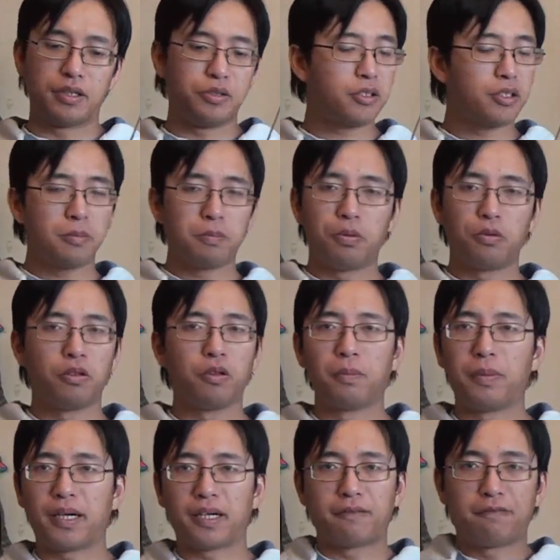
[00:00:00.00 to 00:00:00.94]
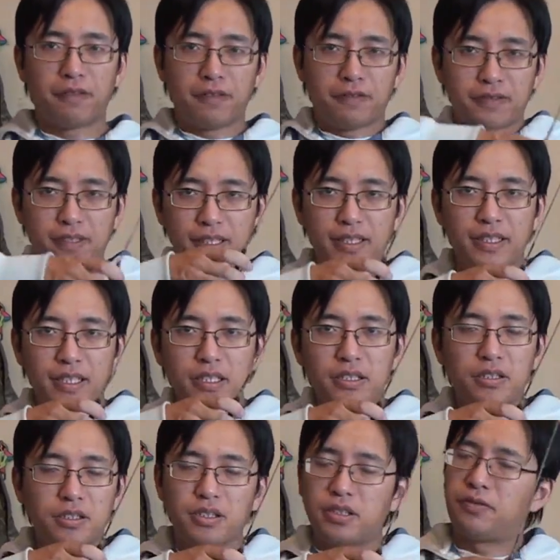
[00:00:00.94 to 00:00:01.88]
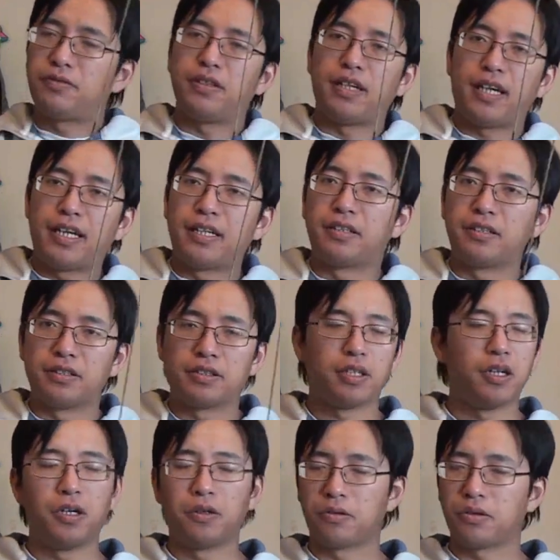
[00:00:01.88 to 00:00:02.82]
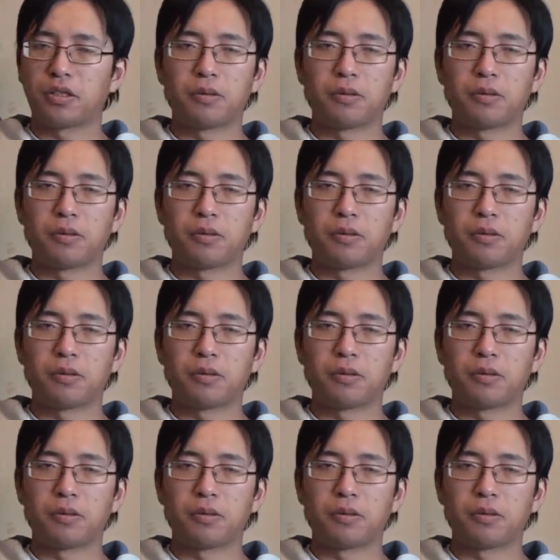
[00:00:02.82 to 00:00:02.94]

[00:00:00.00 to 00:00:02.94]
You can pull it back 15 inches if you're 8 years old,